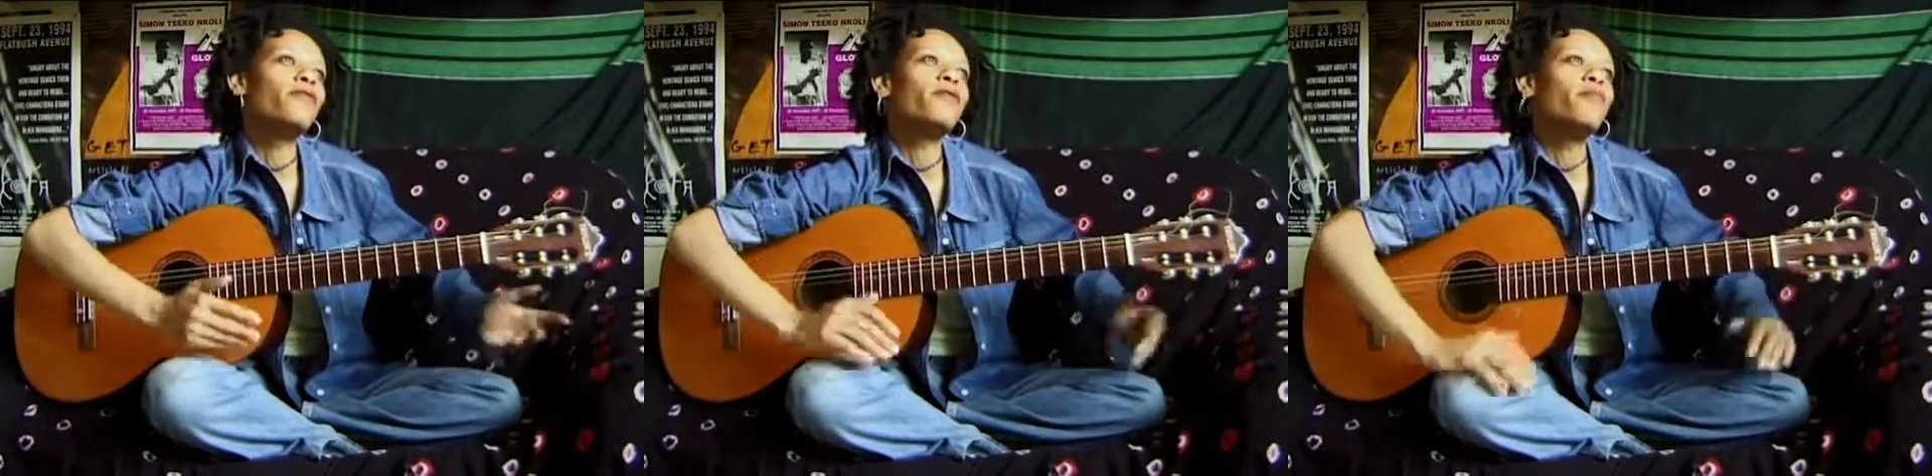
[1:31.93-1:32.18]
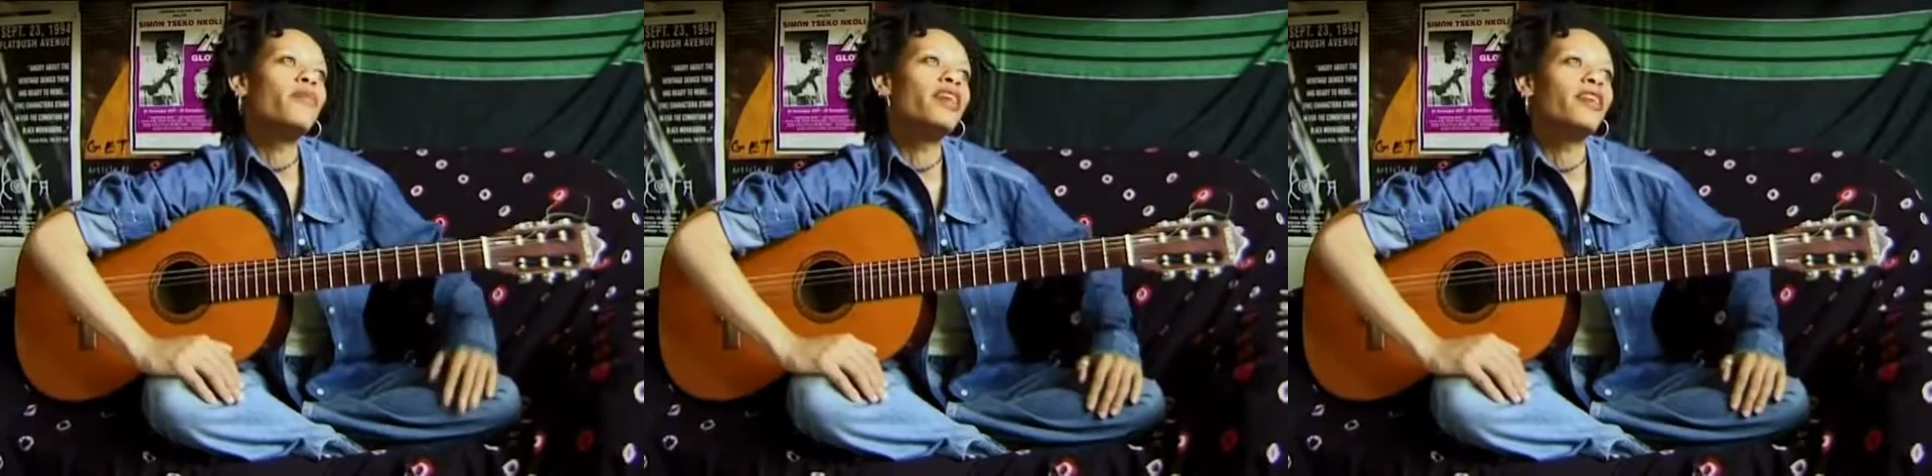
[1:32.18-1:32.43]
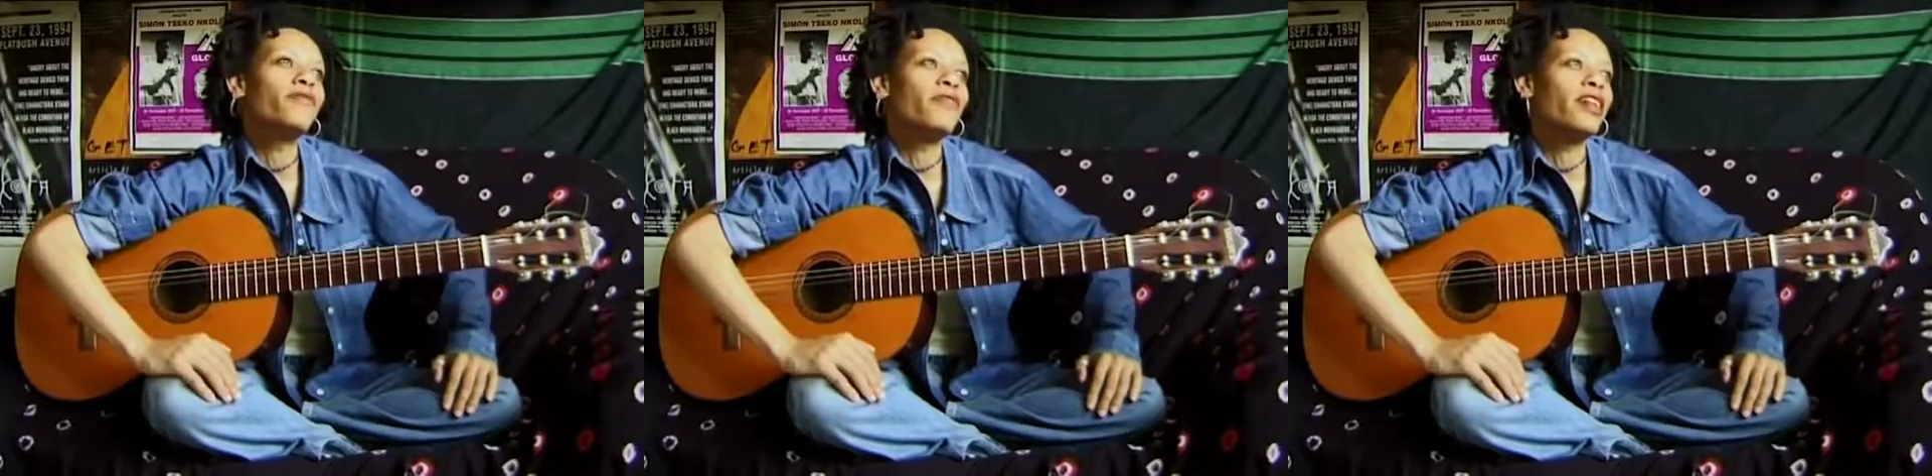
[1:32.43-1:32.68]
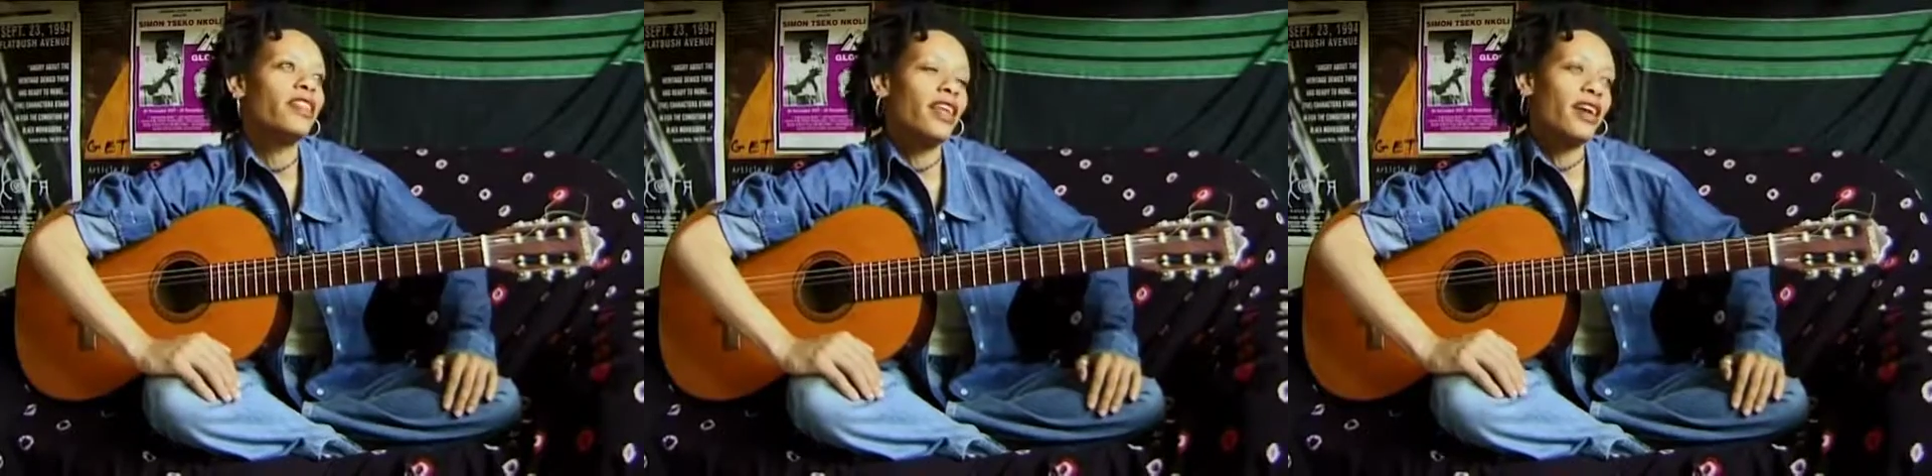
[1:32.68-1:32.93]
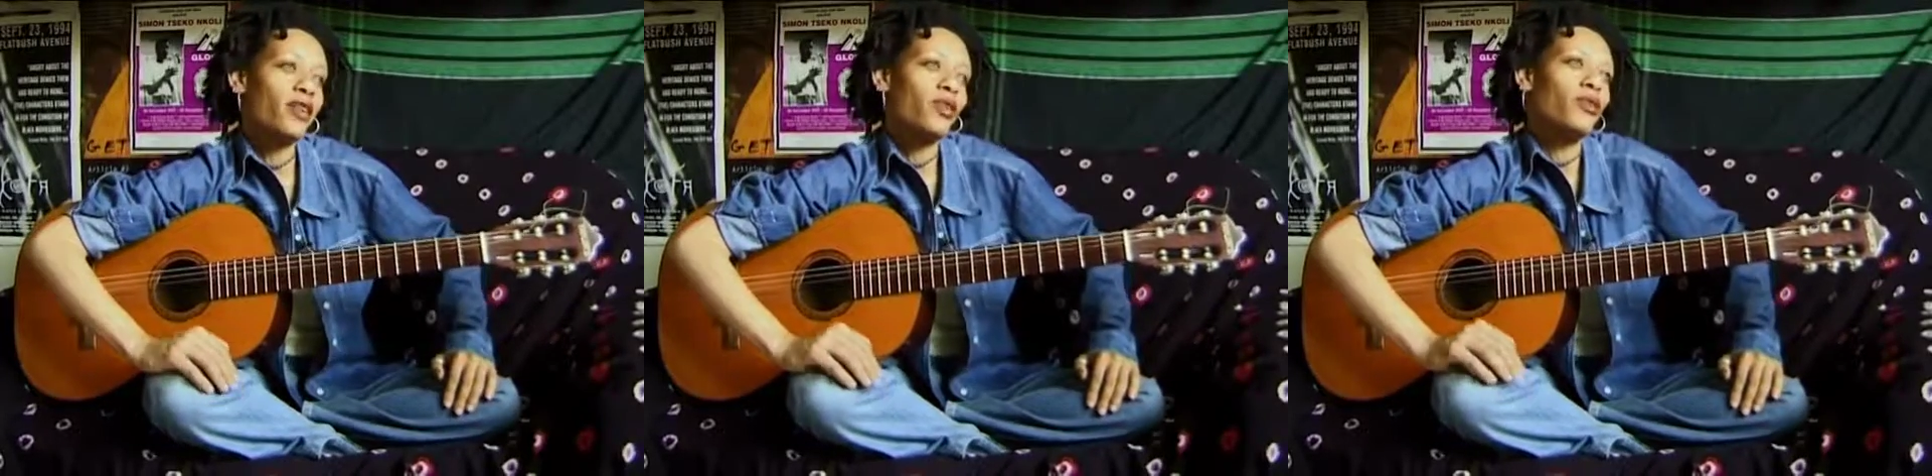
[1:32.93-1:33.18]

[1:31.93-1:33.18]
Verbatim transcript: for me, it felt like,